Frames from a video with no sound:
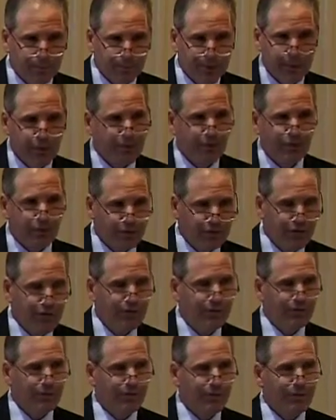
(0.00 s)
because this
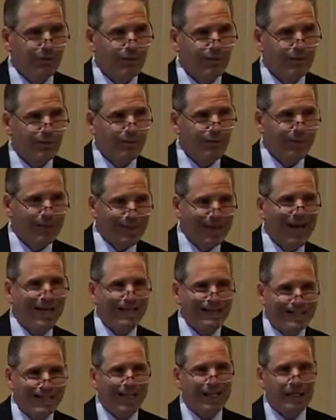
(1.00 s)
is the
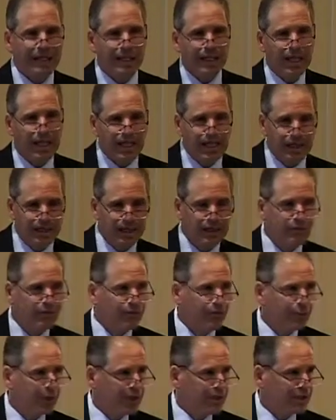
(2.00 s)
kind of day-to-day
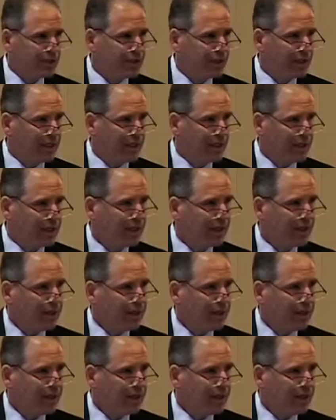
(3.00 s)
information that